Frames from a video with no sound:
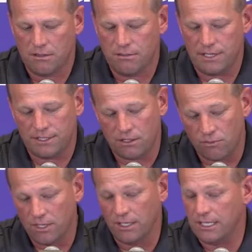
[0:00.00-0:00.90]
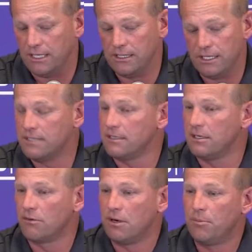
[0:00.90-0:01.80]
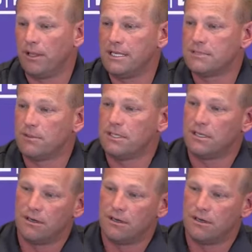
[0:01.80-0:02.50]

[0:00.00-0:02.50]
that there really isn't a replacement.